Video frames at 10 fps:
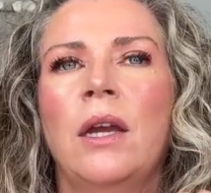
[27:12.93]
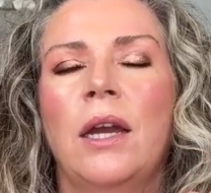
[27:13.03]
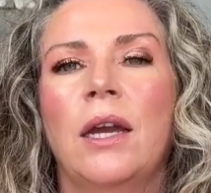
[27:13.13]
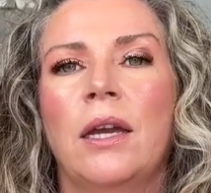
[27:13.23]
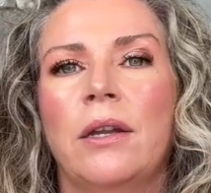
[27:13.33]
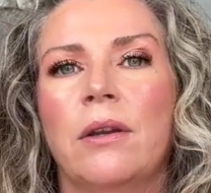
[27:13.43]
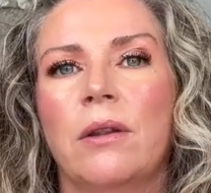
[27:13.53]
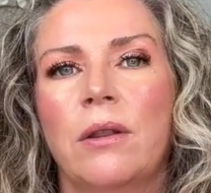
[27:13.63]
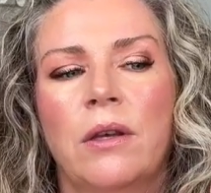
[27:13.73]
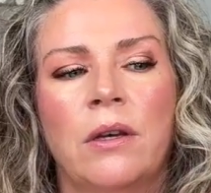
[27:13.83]

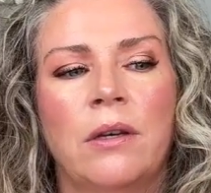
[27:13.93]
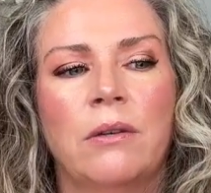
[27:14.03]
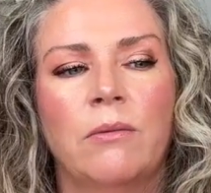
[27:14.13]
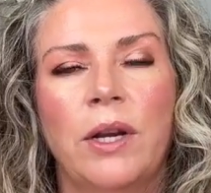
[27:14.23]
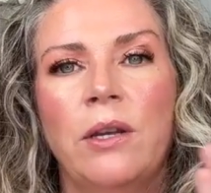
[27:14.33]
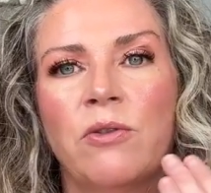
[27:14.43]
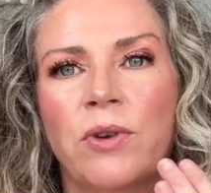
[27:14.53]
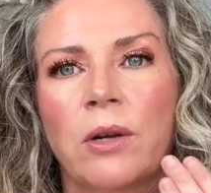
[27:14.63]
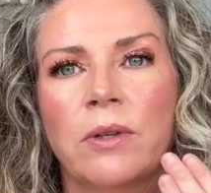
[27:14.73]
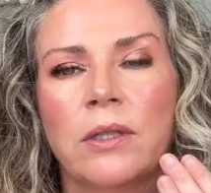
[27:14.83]
And the radio
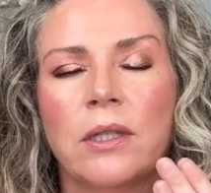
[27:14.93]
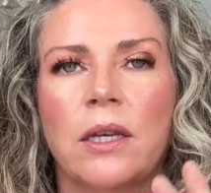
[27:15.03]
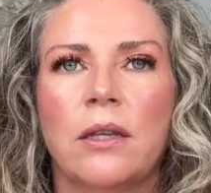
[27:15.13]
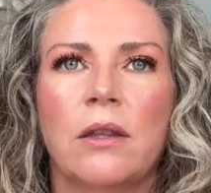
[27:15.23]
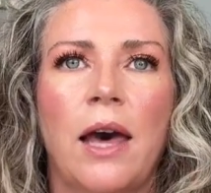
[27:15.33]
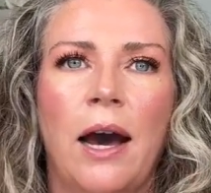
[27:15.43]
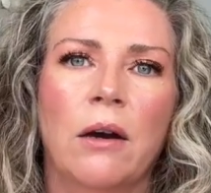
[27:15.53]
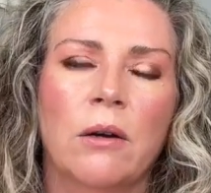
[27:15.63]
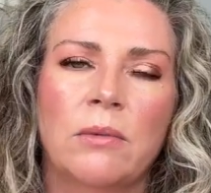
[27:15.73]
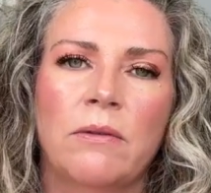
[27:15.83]
frequency, the
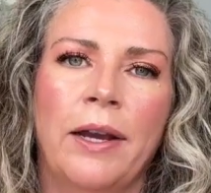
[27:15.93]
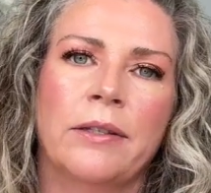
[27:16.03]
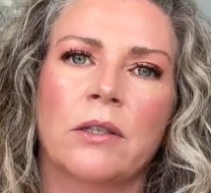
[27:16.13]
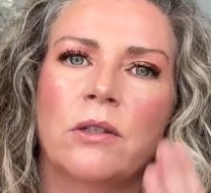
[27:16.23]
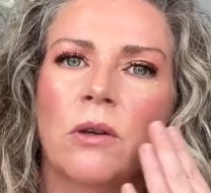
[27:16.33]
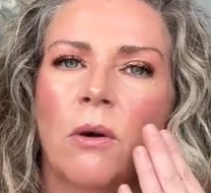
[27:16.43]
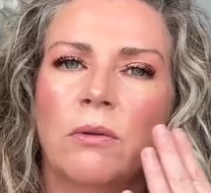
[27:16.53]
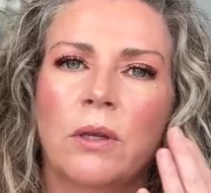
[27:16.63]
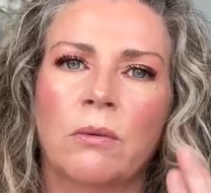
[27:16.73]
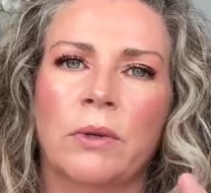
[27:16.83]
at-home devices
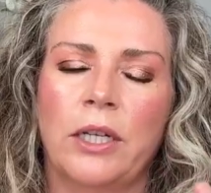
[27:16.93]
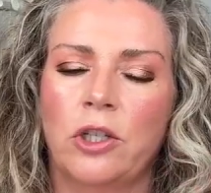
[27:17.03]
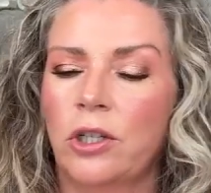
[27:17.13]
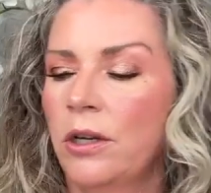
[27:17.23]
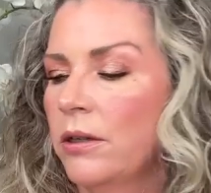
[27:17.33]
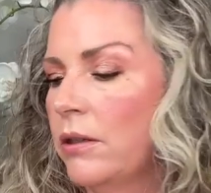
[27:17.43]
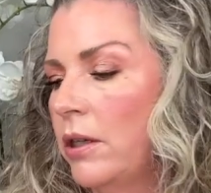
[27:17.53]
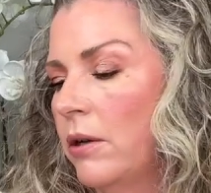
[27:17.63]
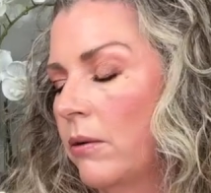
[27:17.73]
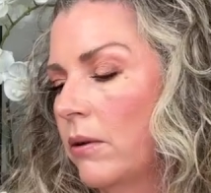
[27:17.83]
only reach, you
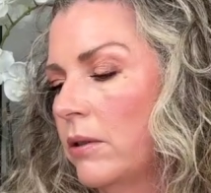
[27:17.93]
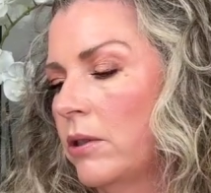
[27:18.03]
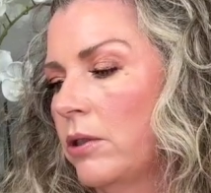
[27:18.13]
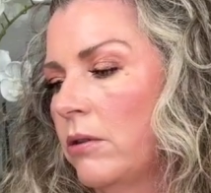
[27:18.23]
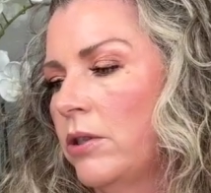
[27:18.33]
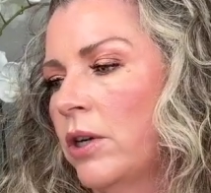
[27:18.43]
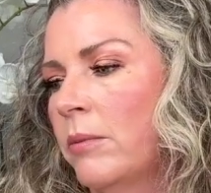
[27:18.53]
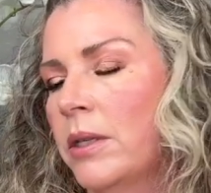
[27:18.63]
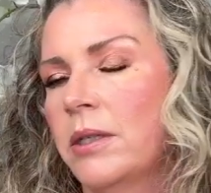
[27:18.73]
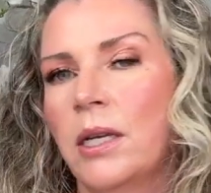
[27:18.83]
know, to the
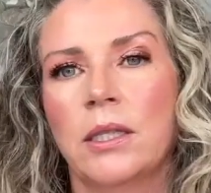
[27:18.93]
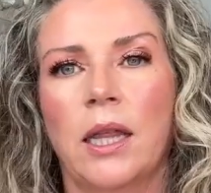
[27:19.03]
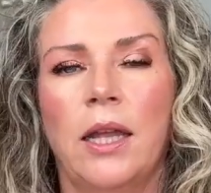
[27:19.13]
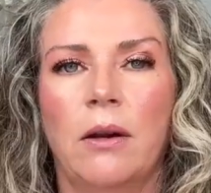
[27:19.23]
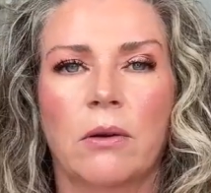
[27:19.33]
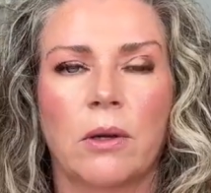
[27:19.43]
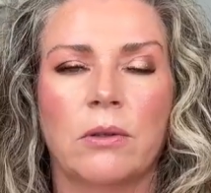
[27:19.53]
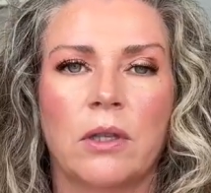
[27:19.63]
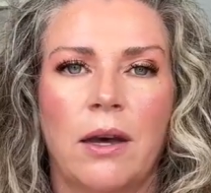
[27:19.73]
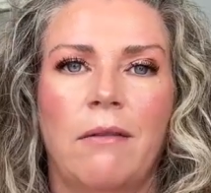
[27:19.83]
dermis. They say they don't go
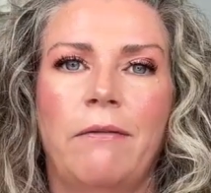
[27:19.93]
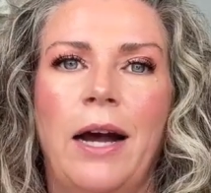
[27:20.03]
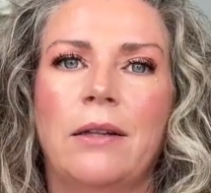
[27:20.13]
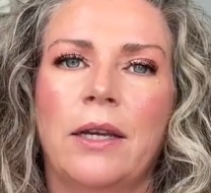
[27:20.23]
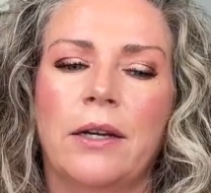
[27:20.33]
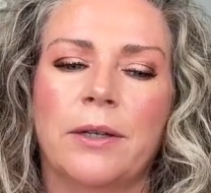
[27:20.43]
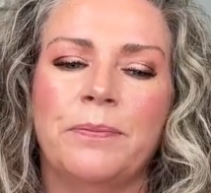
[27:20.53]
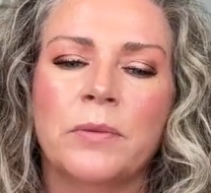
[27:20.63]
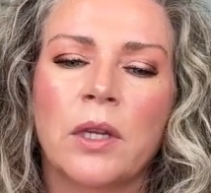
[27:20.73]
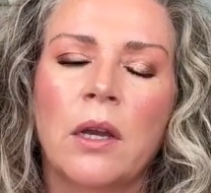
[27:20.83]
to that fat layer.
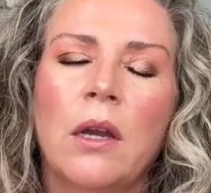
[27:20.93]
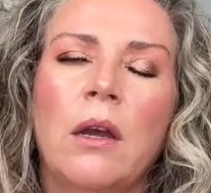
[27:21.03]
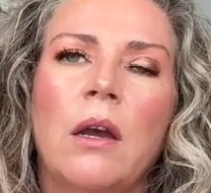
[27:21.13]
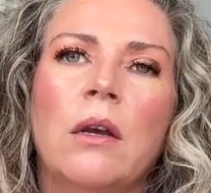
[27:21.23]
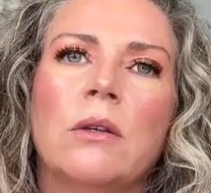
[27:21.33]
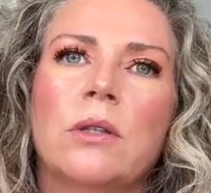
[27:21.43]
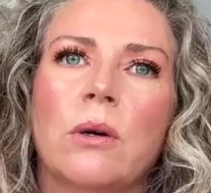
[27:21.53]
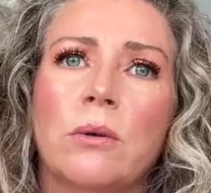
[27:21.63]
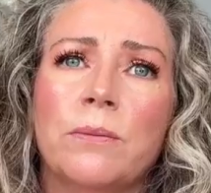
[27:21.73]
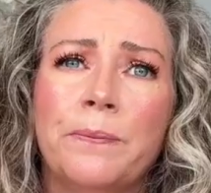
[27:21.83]

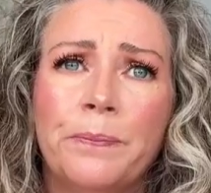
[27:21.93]
So